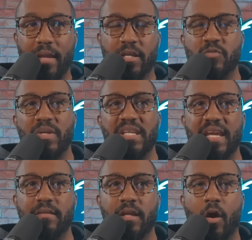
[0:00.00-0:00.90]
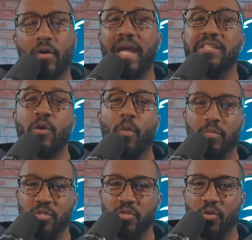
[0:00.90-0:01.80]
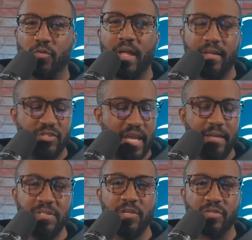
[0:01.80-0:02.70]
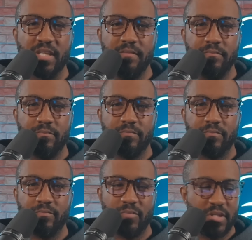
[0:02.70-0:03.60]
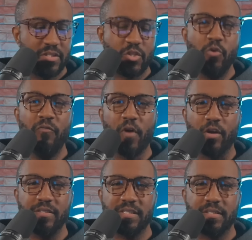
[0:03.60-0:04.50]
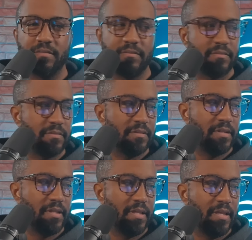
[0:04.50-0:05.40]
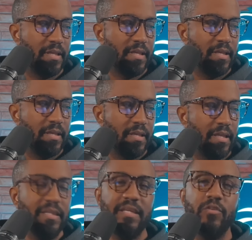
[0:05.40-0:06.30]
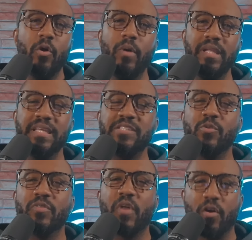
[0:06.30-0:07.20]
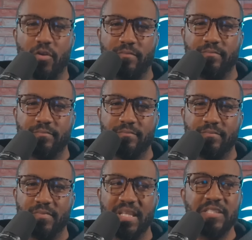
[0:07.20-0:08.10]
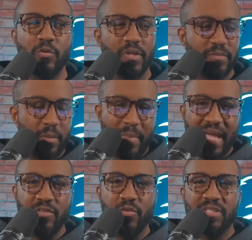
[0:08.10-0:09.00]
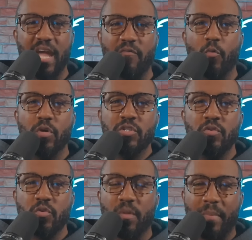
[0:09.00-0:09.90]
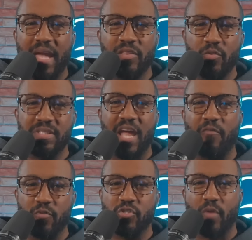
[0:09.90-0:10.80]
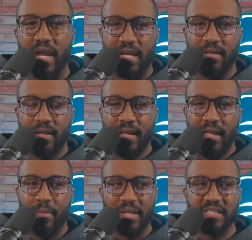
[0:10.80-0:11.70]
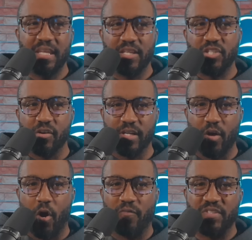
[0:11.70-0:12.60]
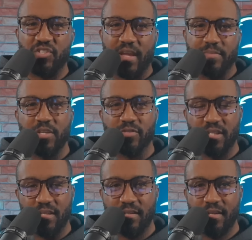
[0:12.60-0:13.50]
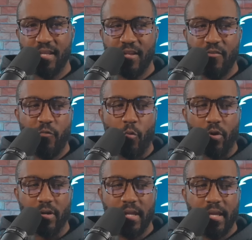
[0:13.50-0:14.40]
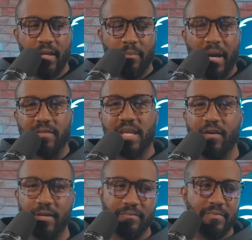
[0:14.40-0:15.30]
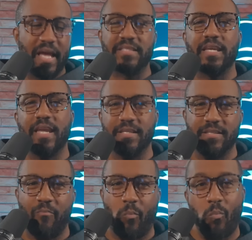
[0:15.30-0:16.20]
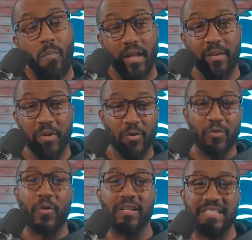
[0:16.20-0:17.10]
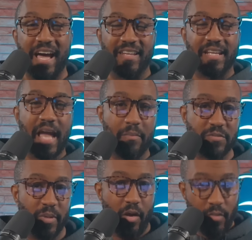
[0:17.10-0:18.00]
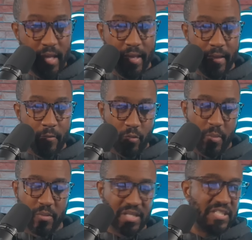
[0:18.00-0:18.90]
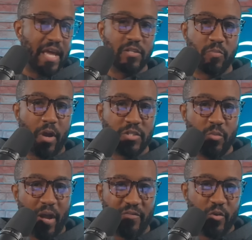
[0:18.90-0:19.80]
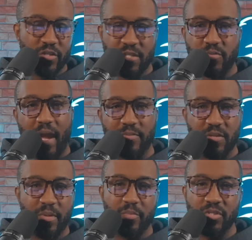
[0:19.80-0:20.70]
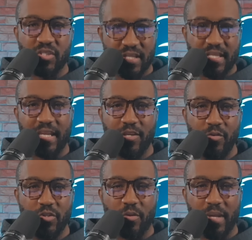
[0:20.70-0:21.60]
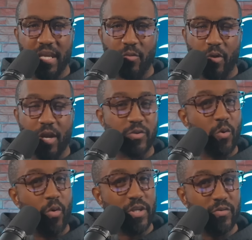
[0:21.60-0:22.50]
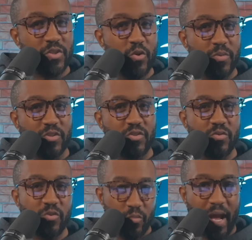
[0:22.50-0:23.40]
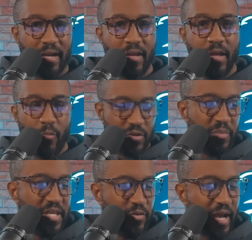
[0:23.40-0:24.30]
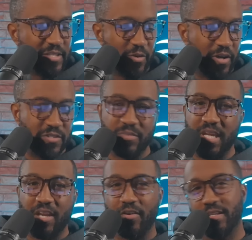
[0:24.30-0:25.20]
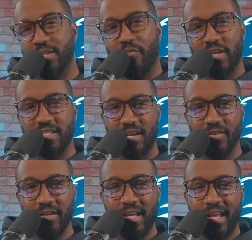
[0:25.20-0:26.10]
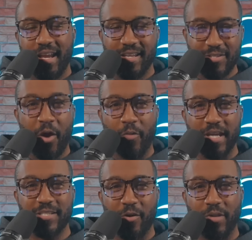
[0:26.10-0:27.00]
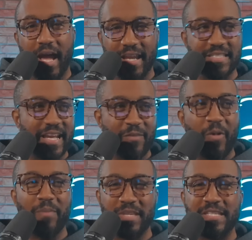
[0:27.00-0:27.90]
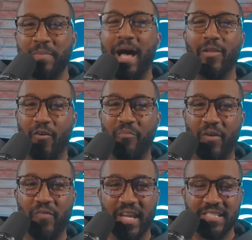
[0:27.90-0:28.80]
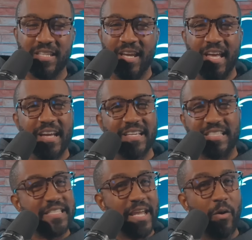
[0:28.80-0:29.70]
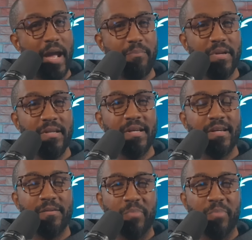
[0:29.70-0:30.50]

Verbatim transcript: Right, because we did. Okay, so what would you do? James Houston, firsts. Let, you know what? Let's do a third. Let's do the, the Matthew Stafford. Would you do the Matthew Stafford trade, but instead of Jared Goff, it's James Houston for Miles Garrett? I say yes. Let me know your thoughts down in the comments below. Remember, this channel is brought to you by viewers, subscribers, and members just like you. You could be anywhere else on YouTube, but you choose to rock with me. You guys are awesome. Take care of yourself and each other. And as always, go Lions. I can wipe this smile off my face because this ain't going to happen.